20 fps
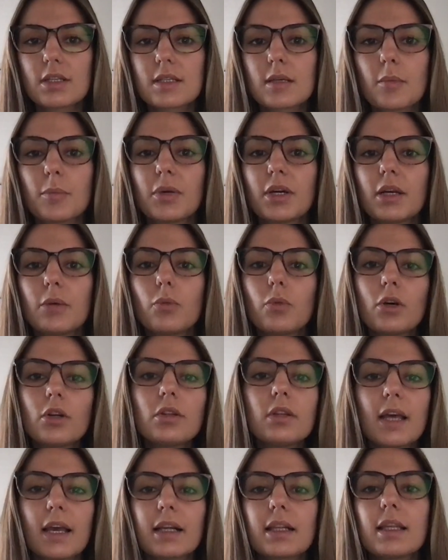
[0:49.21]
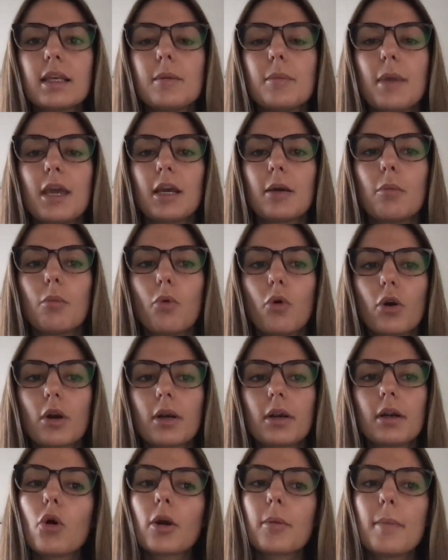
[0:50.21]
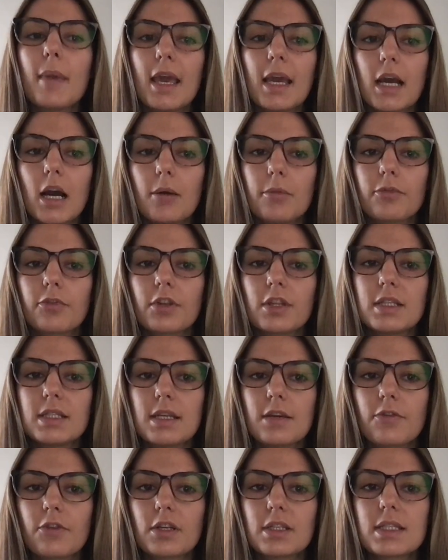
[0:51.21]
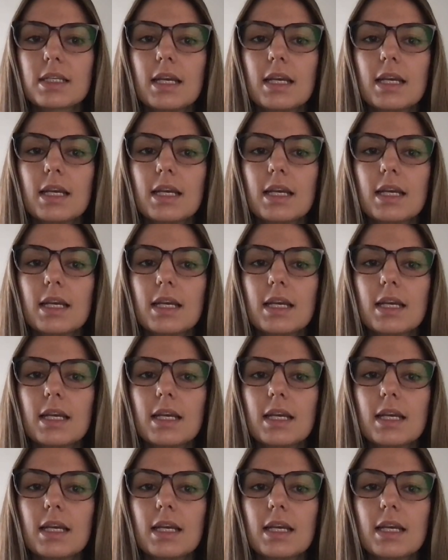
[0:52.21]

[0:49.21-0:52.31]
but will likely make up for the difference in